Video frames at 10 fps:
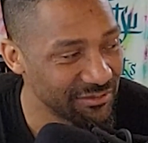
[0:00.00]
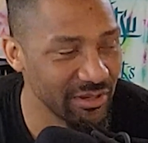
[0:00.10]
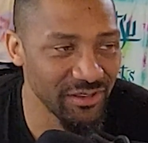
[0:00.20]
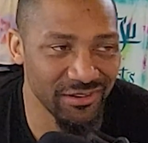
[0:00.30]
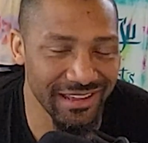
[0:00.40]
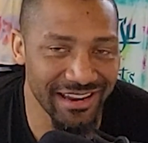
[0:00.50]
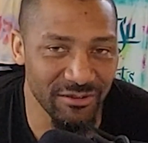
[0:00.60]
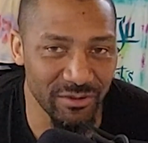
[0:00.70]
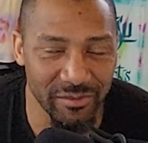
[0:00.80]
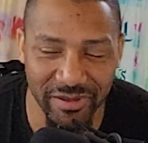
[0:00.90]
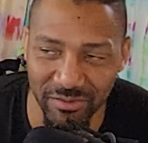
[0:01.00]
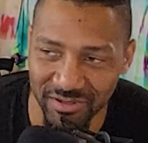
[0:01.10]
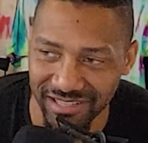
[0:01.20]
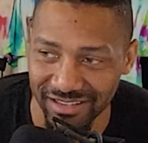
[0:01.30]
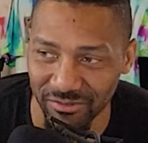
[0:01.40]
Well, you got to
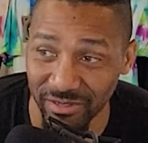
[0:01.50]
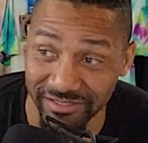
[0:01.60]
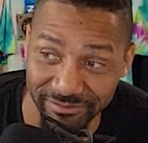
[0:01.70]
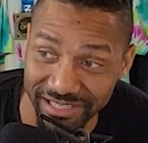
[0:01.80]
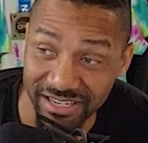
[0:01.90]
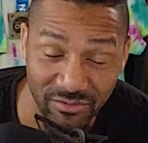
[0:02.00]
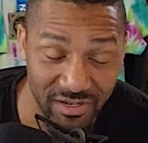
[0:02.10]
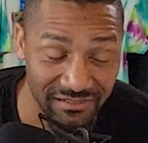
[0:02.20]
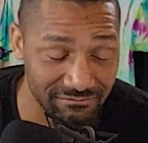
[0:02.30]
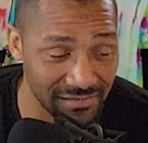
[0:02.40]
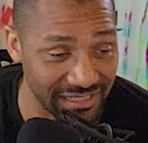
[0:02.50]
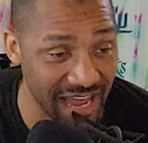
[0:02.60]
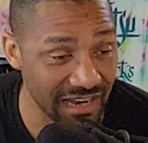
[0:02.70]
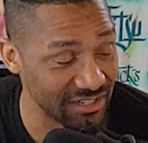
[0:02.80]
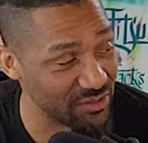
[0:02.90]
remember, like, we didn't even
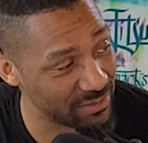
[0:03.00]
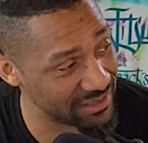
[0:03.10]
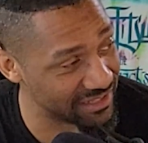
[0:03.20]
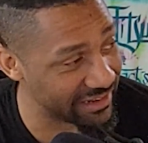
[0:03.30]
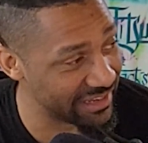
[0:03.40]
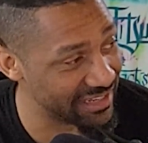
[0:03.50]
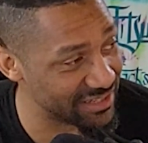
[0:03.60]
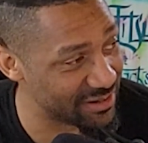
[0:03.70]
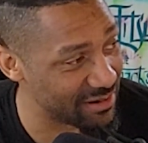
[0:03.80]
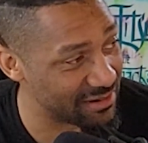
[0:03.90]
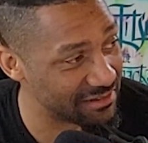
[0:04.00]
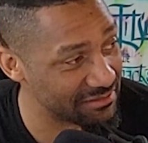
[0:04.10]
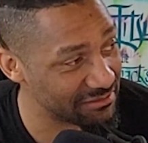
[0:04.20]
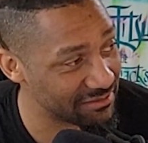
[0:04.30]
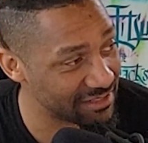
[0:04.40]
acknowledge it, but today is
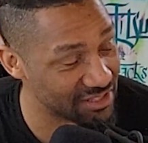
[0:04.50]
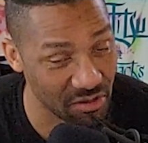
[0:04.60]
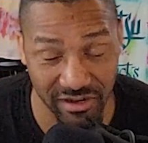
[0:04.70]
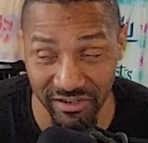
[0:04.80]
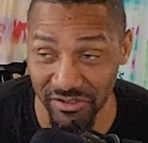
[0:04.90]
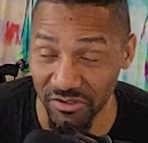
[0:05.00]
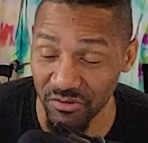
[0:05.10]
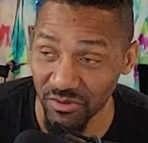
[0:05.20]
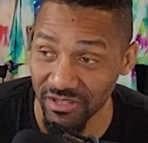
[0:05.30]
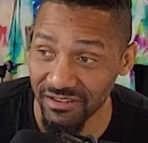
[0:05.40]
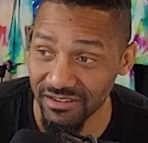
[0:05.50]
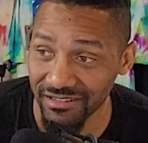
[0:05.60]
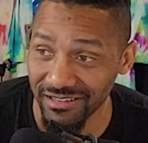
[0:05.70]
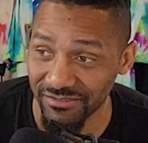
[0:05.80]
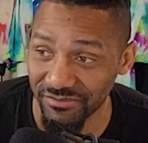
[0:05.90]
the start of the new
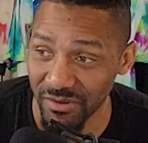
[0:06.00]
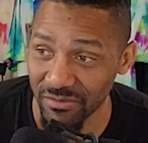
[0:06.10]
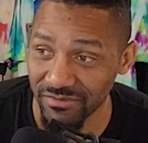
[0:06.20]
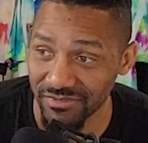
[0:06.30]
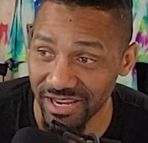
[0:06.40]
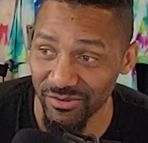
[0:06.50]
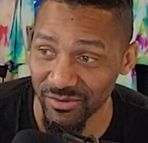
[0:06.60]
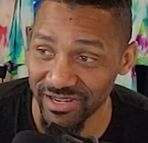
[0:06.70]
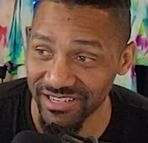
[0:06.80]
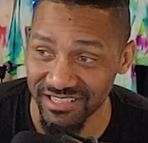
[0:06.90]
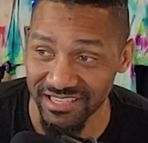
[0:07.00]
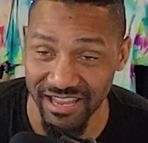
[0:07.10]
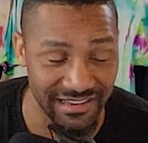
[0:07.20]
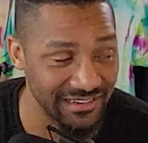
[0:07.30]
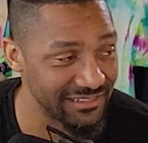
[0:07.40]
year, like January the
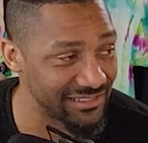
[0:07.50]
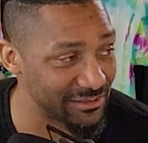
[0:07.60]
2nd.